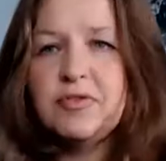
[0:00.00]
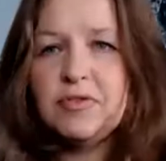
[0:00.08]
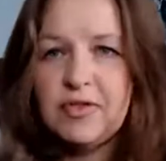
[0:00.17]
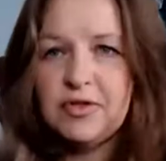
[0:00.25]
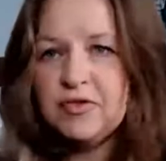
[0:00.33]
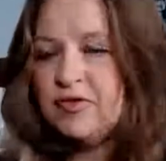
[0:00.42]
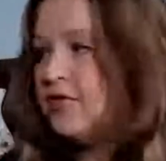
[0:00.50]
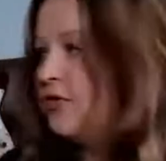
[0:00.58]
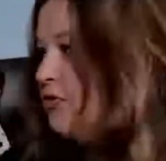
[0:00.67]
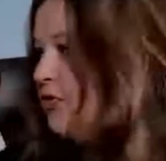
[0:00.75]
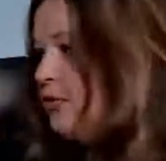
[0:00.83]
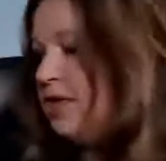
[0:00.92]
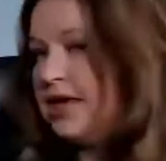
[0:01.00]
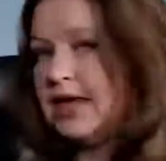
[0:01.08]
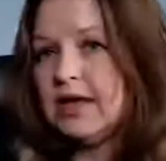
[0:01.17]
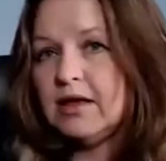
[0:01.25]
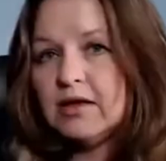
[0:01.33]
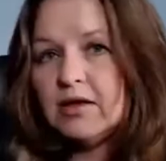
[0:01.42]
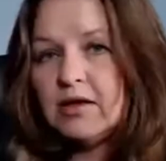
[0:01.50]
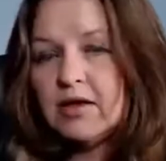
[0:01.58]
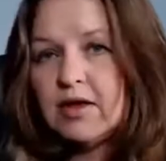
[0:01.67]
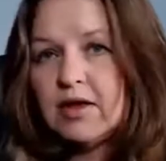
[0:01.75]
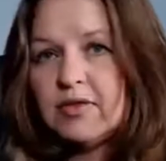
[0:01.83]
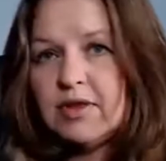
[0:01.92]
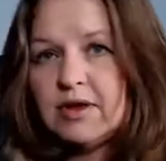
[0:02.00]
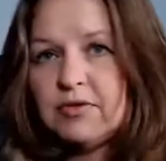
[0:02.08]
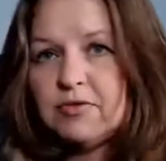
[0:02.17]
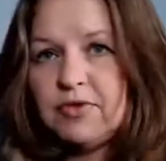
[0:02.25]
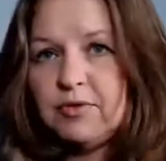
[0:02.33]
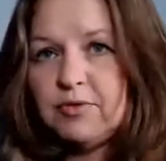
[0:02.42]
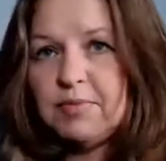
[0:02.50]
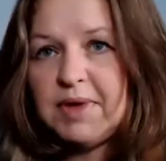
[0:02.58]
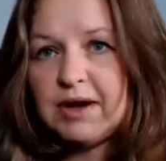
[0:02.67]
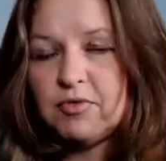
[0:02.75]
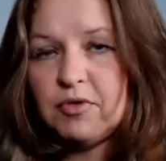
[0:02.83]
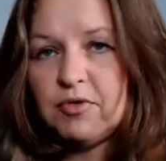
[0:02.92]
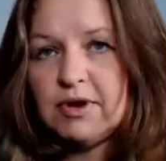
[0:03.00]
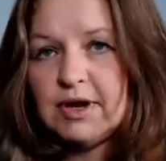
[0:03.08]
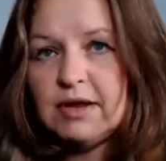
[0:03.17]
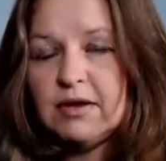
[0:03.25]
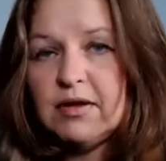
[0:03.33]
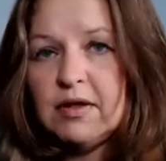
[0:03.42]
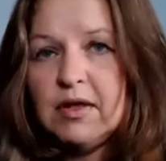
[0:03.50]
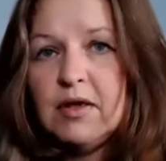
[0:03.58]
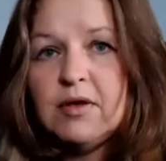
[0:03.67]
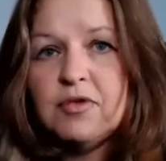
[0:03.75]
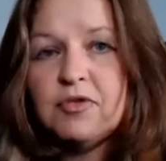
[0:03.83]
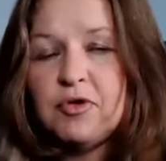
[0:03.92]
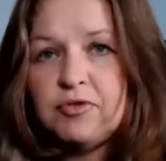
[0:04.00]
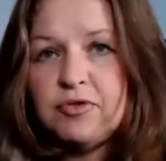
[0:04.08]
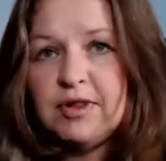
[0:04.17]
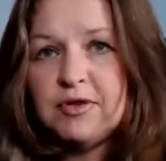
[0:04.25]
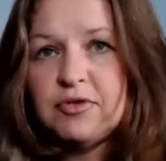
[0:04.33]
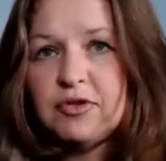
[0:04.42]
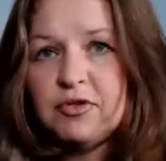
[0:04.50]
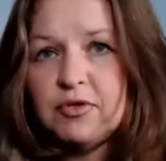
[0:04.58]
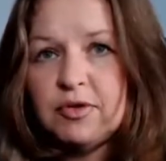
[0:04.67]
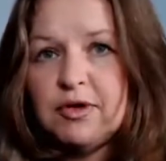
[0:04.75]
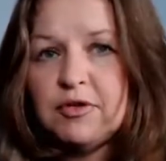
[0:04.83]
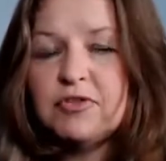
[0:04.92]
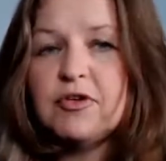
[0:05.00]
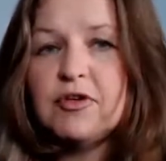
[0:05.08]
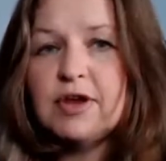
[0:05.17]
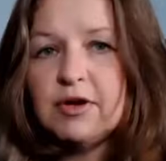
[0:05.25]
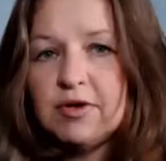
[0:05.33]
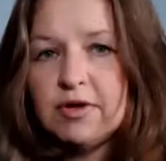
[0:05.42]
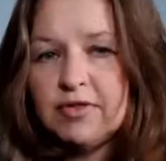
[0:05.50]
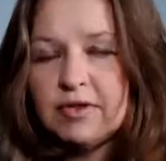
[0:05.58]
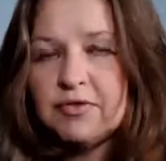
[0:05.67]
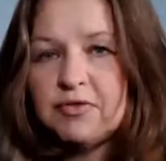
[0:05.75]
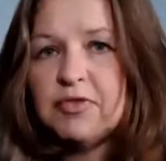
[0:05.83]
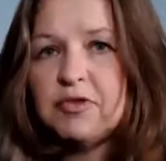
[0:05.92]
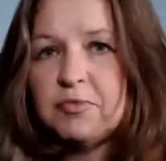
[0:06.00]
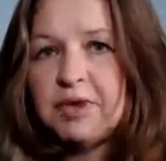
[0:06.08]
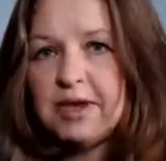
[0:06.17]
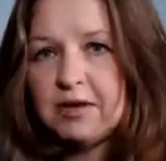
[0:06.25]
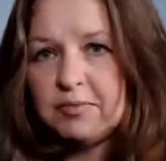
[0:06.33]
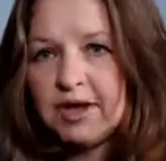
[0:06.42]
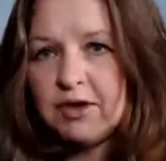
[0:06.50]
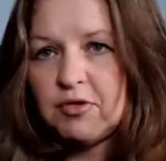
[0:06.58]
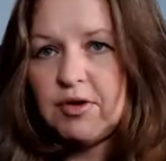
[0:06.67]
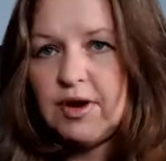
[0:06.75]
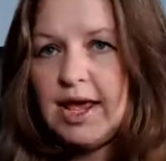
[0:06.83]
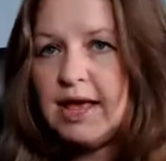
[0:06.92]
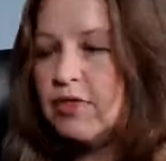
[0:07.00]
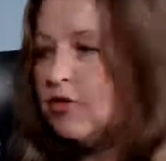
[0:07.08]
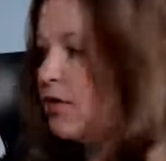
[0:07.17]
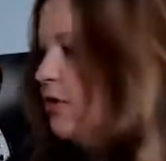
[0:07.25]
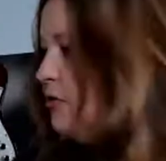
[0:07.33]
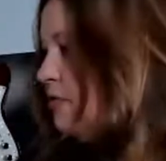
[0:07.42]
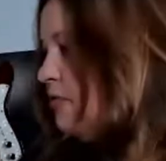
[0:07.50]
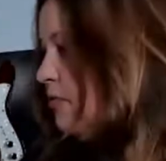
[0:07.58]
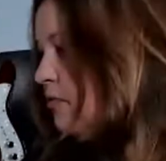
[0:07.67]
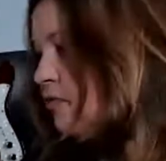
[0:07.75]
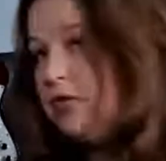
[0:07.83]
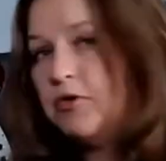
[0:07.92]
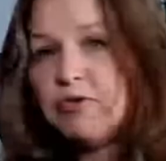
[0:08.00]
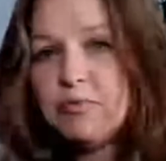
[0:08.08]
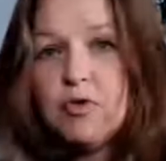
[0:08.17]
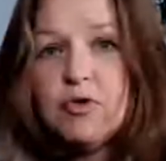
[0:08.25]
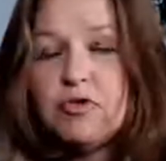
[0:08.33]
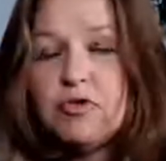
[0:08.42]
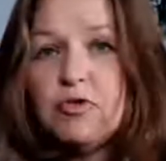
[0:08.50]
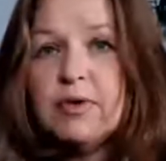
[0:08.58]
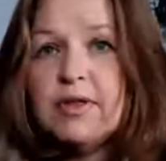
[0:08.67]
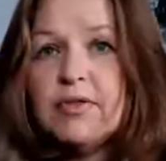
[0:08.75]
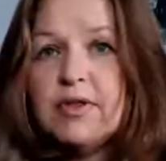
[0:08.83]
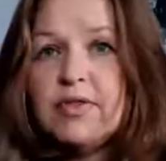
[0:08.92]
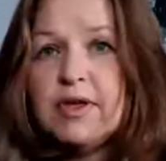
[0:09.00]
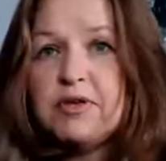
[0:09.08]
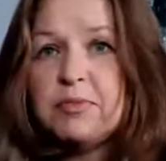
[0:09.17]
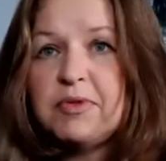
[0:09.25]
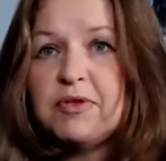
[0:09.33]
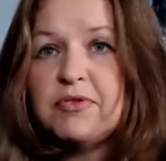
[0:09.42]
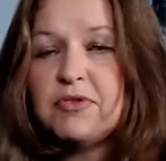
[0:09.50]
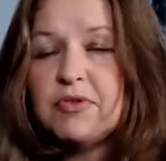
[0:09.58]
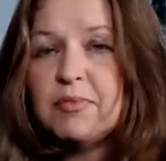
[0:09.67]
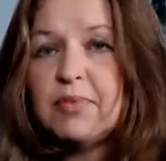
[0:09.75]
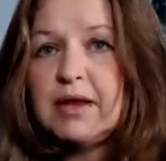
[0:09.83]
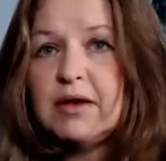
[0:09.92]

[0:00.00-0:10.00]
This is in the same key that Fleetwood Mac wrote it in. So if you listen to it, you'll start hearing this picking pattern. And there's more to it than this, but this is the